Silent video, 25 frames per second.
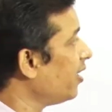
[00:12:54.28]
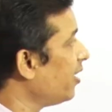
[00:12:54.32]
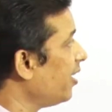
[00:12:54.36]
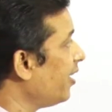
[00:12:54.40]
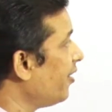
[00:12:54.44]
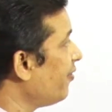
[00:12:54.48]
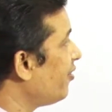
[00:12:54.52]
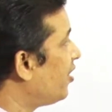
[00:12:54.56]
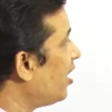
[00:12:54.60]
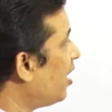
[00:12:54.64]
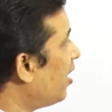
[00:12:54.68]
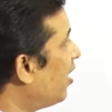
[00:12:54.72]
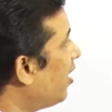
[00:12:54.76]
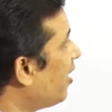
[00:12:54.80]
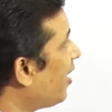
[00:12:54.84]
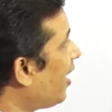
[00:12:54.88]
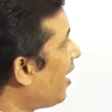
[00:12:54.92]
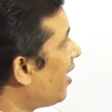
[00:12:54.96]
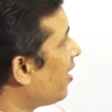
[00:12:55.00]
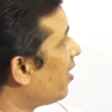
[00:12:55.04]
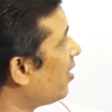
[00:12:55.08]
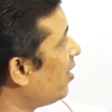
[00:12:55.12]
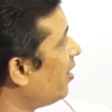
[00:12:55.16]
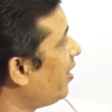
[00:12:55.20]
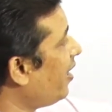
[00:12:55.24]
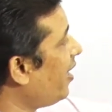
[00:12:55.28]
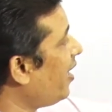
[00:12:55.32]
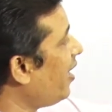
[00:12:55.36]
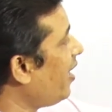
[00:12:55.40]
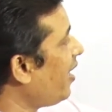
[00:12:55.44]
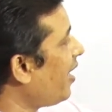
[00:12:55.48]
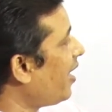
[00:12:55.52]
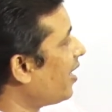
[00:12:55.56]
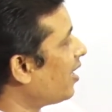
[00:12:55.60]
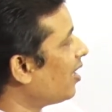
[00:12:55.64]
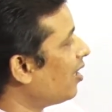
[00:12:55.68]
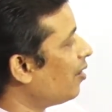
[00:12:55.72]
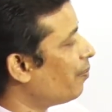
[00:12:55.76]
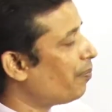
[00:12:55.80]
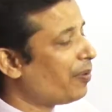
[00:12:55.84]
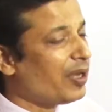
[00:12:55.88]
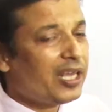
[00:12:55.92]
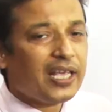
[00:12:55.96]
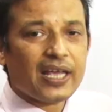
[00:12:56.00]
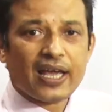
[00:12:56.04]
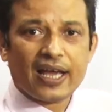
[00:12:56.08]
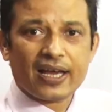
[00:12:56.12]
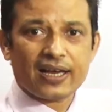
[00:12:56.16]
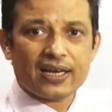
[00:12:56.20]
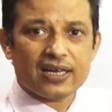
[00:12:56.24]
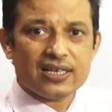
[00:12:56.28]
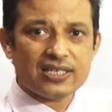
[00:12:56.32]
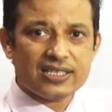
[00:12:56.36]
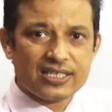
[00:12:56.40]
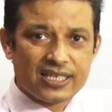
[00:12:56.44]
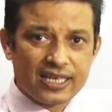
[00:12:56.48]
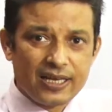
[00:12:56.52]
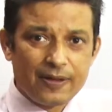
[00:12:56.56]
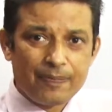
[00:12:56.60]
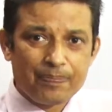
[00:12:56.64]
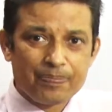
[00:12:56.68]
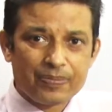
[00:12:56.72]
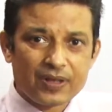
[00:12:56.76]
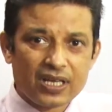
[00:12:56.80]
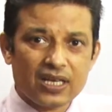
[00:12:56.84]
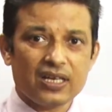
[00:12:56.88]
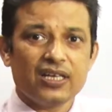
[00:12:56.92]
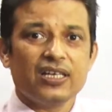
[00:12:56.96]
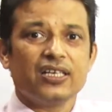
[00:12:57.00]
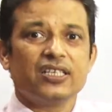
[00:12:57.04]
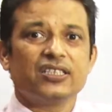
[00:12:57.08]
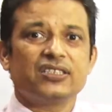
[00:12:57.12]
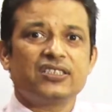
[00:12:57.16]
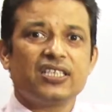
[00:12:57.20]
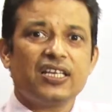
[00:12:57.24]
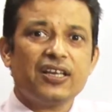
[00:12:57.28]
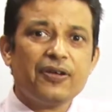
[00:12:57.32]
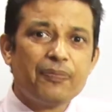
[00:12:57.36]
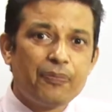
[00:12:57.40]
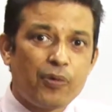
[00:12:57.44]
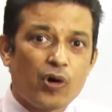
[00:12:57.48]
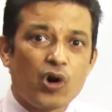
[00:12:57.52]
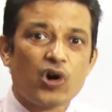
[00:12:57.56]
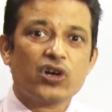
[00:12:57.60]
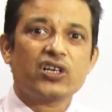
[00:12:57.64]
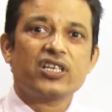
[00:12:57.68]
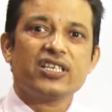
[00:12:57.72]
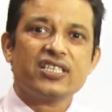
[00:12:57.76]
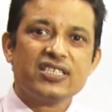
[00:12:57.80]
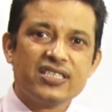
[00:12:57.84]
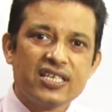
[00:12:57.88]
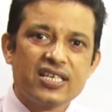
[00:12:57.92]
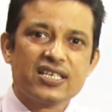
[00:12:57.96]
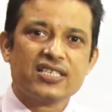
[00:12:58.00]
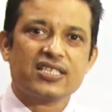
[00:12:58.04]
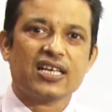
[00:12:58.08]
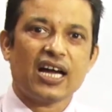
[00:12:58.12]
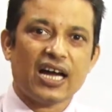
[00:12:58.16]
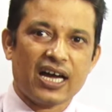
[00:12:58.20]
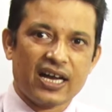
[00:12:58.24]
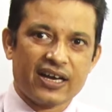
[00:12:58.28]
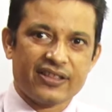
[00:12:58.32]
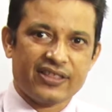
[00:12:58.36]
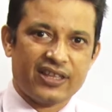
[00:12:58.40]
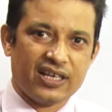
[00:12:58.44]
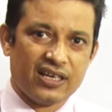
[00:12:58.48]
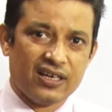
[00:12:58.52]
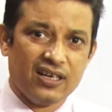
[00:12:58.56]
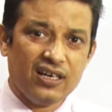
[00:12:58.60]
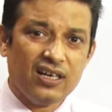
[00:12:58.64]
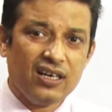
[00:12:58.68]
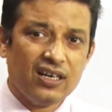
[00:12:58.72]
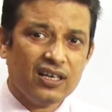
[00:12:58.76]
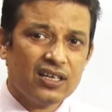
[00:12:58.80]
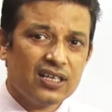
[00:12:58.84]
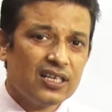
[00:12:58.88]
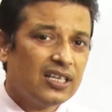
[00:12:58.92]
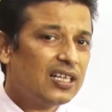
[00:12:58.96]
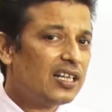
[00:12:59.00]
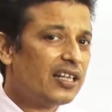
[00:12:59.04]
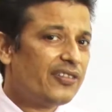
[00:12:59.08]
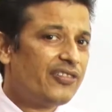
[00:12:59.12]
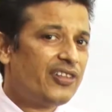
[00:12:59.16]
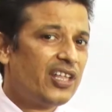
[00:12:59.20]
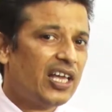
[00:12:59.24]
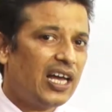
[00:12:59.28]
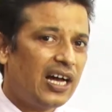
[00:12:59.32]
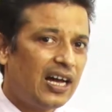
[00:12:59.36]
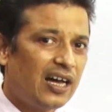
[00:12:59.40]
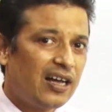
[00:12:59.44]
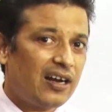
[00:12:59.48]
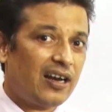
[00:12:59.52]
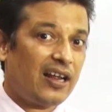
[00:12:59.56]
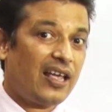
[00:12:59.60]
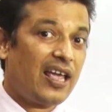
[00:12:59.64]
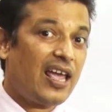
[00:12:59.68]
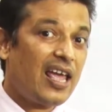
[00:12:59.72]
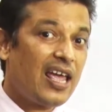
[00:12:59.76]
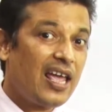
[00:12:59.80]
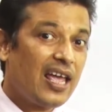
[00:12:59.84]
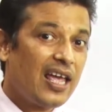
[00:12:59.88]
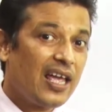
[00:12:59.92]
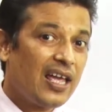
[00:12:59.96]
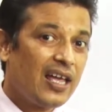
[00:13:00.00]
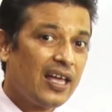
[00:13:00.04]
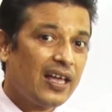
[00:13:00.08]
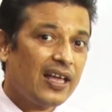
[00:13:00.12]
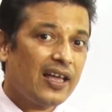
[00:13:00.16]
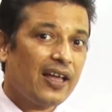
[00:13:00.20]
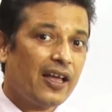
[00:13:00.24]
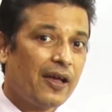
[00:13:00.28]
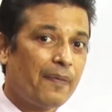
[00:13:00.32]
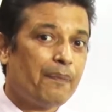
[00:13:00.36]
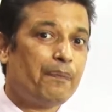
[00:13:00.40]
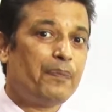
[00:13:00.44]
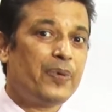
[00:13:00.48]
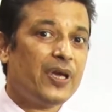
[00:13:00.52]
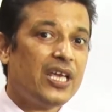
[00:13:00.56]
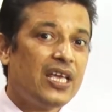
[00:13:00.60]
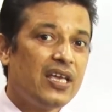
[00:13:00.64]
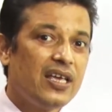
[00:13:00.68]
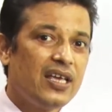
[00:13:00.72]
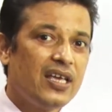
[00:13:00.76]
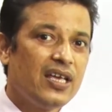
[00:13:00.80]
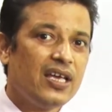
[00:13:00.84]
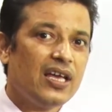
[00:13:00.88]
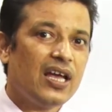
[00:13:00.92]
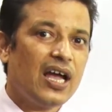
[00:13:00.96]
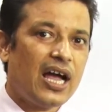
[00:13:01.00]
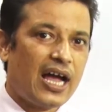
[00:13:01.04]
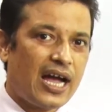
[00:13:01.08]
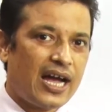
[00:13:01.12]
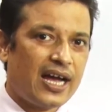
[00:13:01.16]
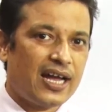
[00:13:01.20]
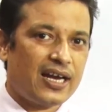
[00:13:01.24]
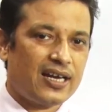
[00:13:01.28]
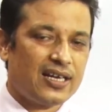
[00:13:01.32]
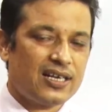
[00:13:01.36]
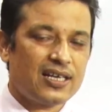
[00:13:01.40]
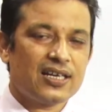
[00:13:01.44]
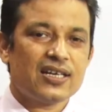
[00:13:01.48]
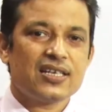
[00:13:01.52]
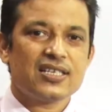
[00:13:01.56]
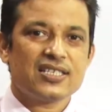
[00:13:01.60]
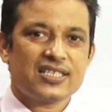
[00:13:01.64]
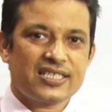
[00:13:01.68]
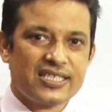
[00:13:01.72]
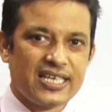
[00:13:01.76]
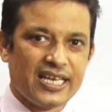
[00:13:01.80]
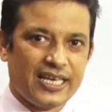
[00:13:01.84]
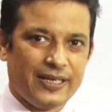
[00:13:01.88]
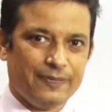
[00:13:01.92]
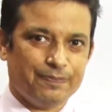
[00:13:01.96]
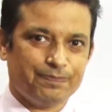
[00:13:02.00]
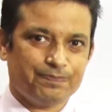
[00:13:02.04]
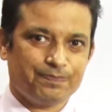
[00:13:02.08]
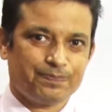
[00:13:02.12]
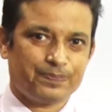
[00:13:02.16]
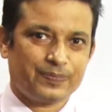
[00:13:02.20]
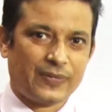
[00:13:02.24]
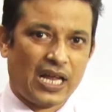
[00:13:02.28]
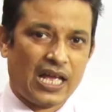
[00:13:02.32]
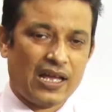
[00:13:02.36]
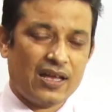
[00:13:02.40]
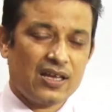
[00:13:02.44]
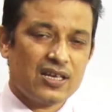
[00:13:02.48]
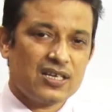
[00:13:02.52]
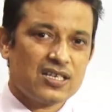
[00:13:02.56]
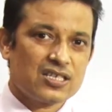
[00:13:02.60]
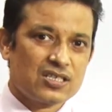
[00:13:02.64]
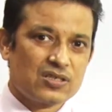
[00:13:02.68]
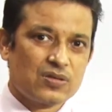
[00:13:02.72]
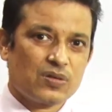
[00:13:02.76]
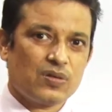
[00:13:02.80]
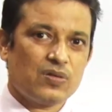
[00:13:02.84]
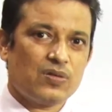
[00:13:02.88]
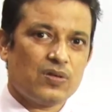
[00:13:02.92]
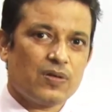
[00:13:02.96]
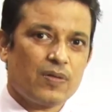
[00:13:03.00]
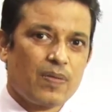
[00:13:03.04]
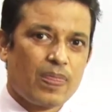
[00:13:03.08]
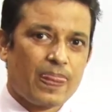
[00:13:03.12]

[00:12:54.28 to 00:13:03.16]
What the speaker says: They are angle A, angle B, angle C. 3 vertices are there. They are A, B and C. So,